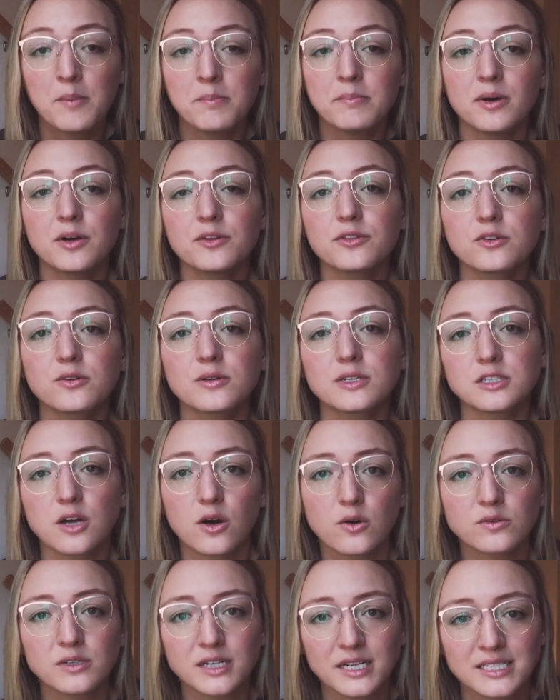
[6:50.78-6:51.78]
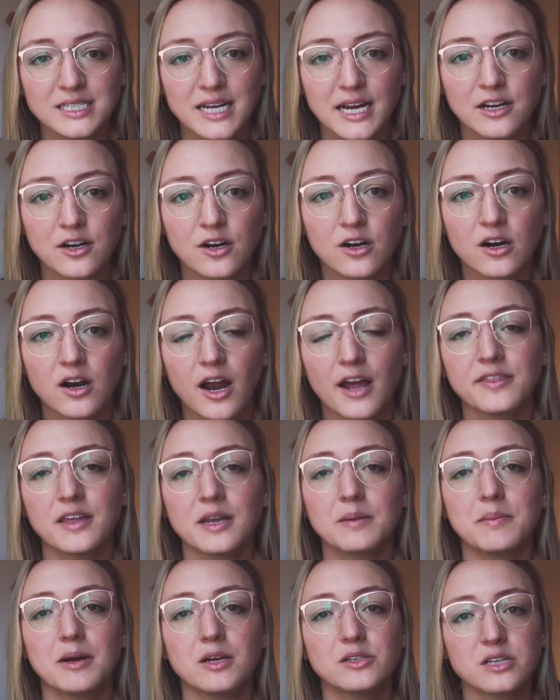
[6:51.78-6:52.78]
melt through its own container and
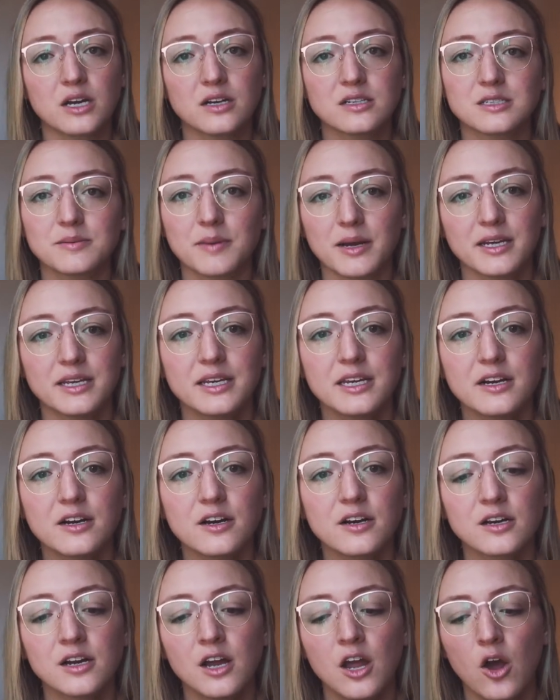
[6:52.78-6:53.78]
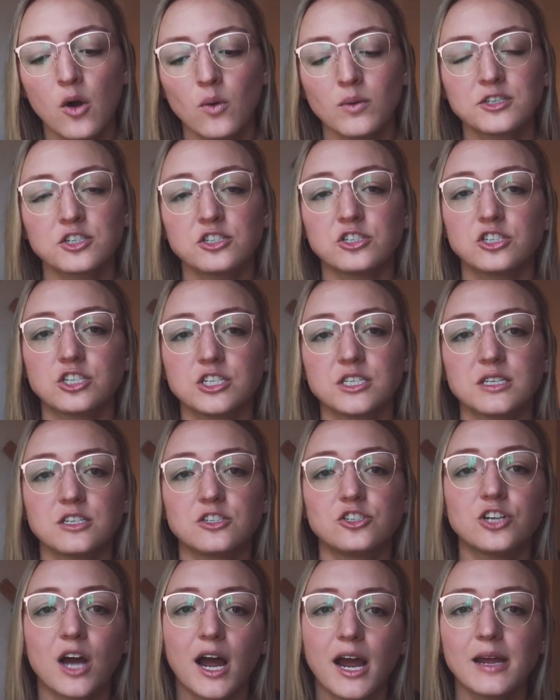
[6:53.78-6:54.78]
then melt onto my gear, which is just a
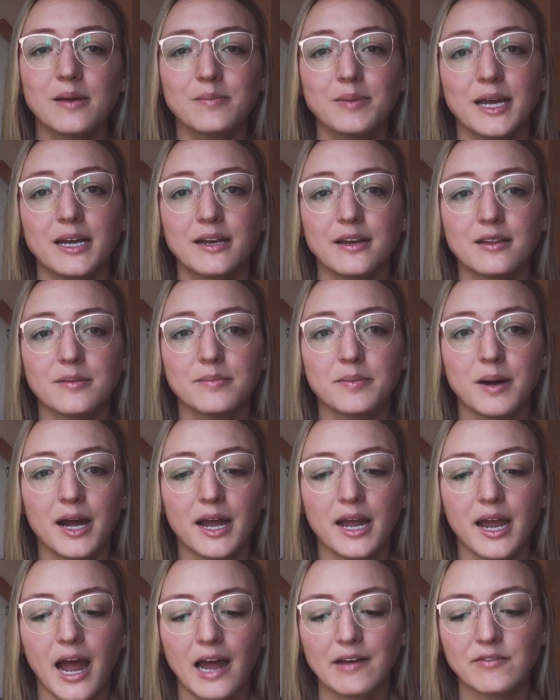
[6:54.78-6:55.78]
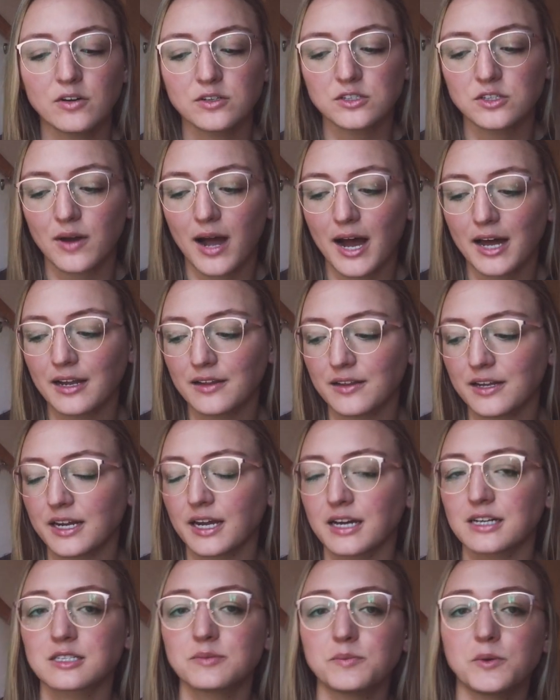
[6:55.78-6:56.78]
giant pain in the butt. I've also had it like
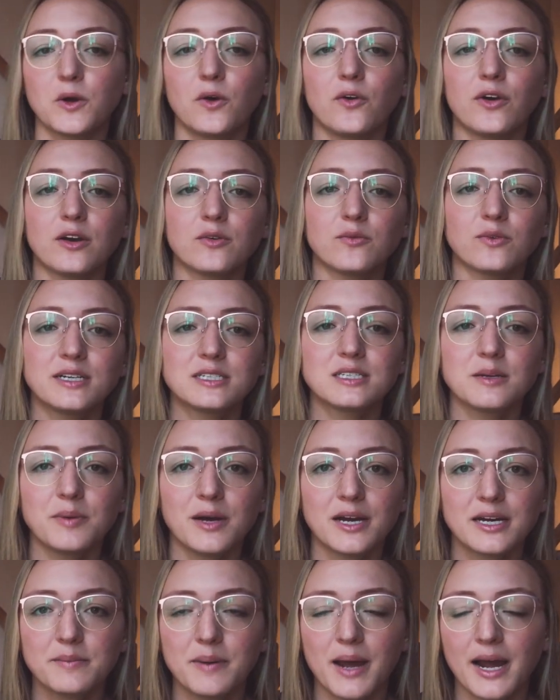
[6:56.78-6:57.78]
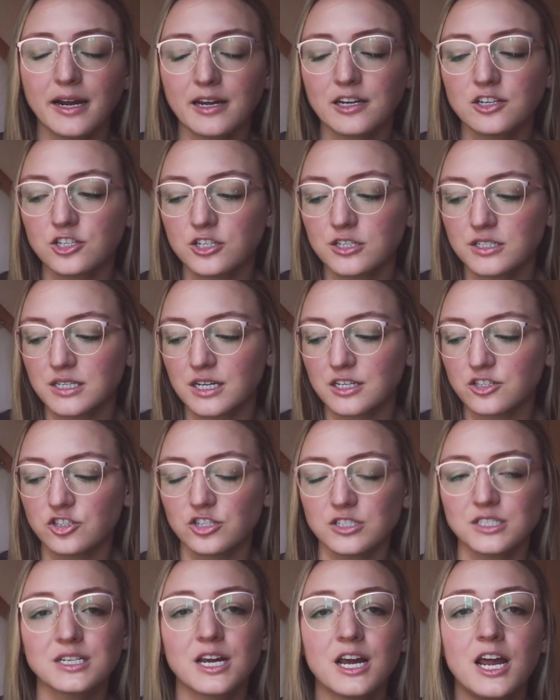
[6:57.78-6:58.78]
explode in resupply packages. It's
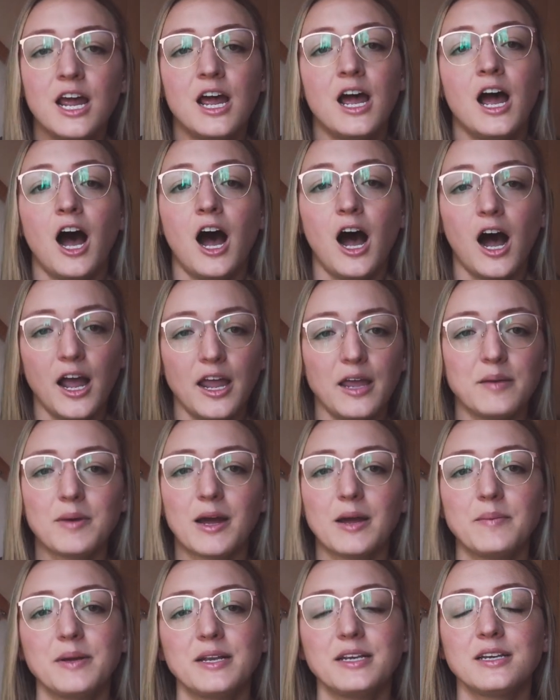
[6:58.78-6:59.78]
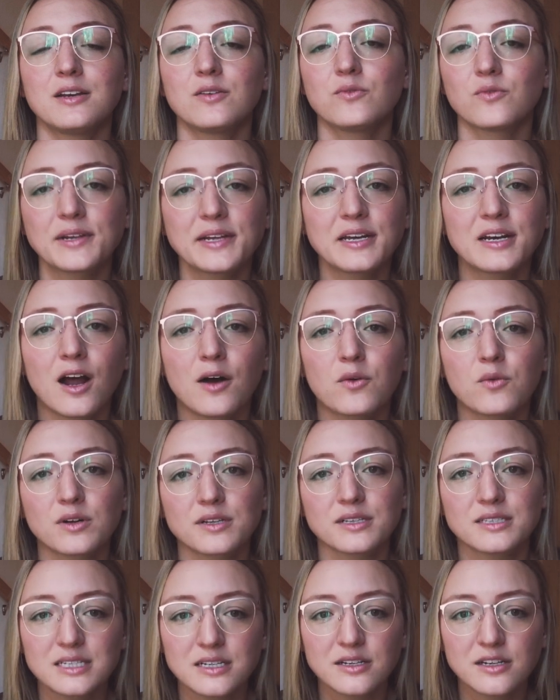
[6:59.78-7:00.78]
just, in my opinion, really not
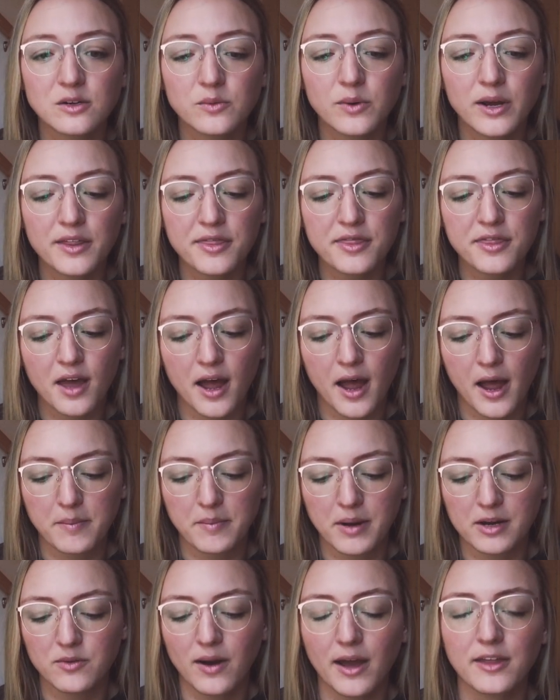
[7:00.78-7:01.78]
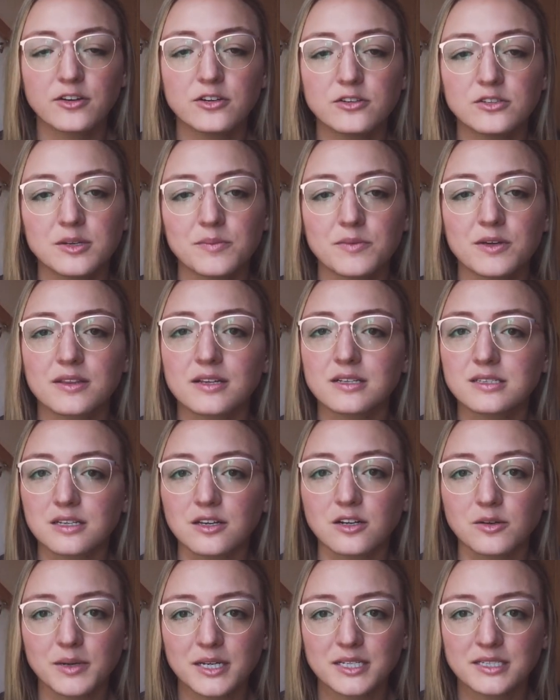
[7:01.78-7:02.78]
worth dealing with. I'd rather use something that's a
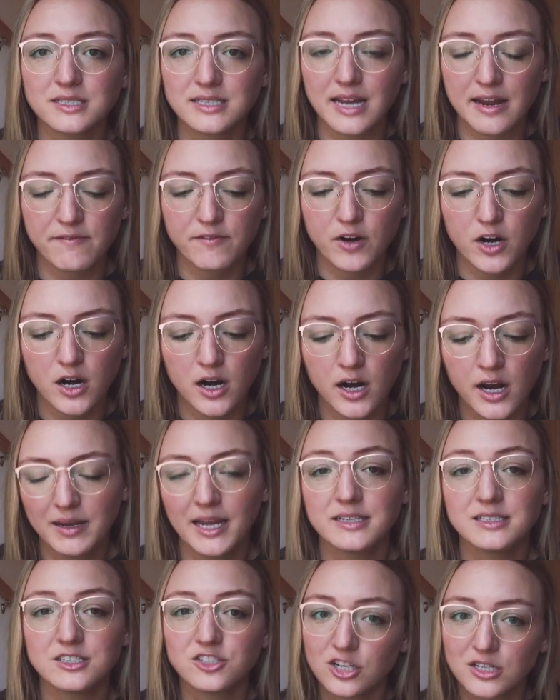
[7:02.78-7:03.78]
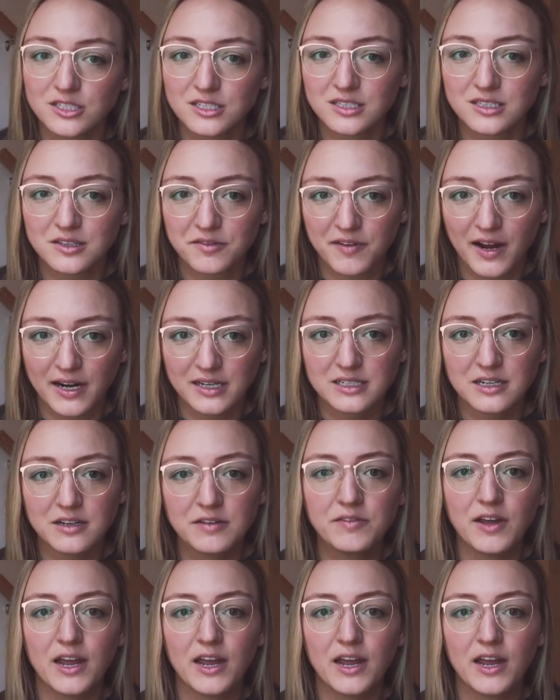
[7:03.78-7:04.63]
little bit safer and just as effective,